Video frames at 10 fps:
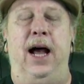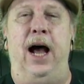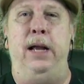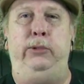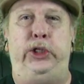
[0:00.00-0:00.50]

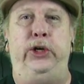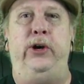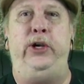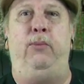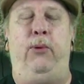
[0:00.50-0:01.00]
I'm sure
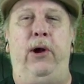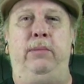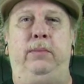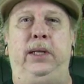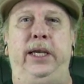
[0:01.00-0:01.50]
you're
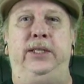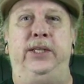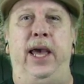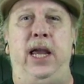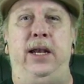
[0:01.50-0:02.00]
probably
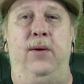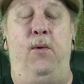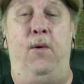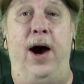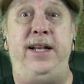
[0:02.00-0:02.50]
saying,
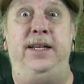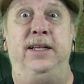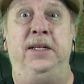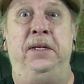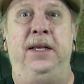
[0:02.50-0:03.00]
what?
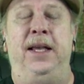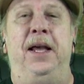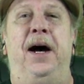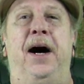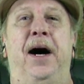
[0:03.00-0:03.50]

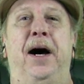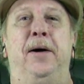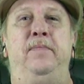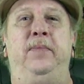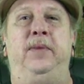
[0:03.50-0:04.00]

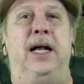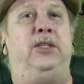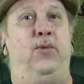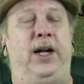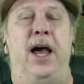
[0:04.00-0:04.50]

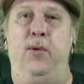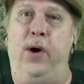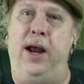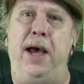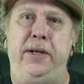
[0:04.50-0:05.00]
That's kind of
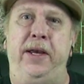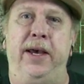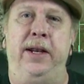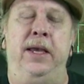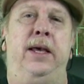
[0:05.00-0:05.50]
what I
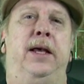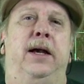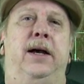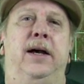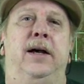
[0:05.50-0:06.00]
did.
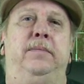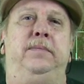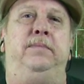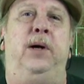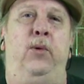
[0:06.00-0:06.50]

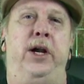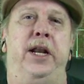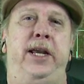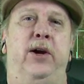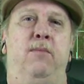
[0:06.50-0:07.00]
But we're
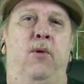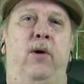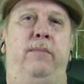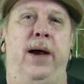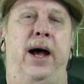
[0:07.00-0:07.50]
going to hear
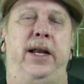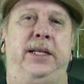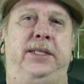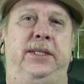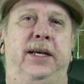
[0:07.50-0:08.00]
more about
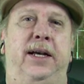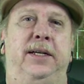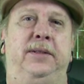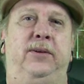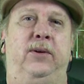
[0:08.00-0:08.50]
it
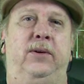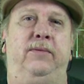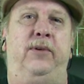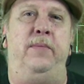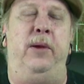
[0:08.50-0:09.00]

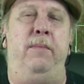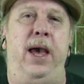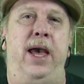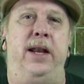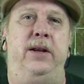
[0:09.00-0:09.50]
from the
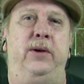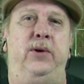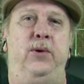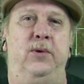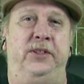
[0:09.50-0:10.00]
man
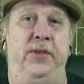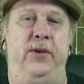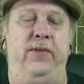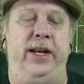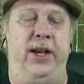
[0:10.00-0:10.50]
who was in
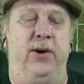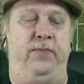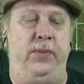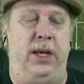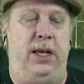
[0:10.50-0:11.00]
the video.
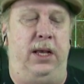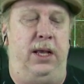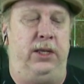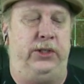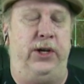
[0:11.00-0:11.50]

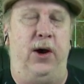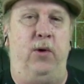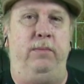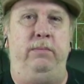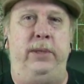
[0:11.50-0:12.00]

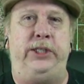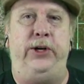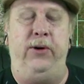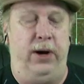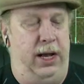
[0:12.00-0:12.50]
So,
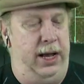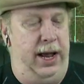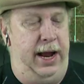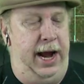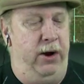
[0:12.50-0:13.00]
Mr.
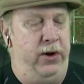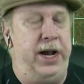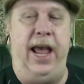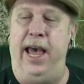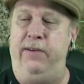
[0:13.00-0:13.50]

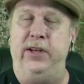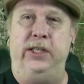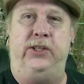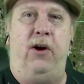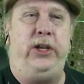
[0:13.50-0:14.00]
Aaron
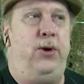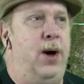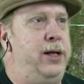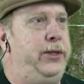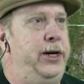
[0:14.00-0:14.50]
Evans, are you
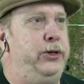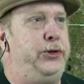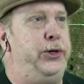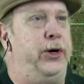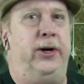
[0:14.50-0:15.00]
out there,
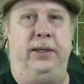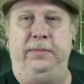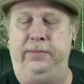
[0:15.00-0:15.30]
sir?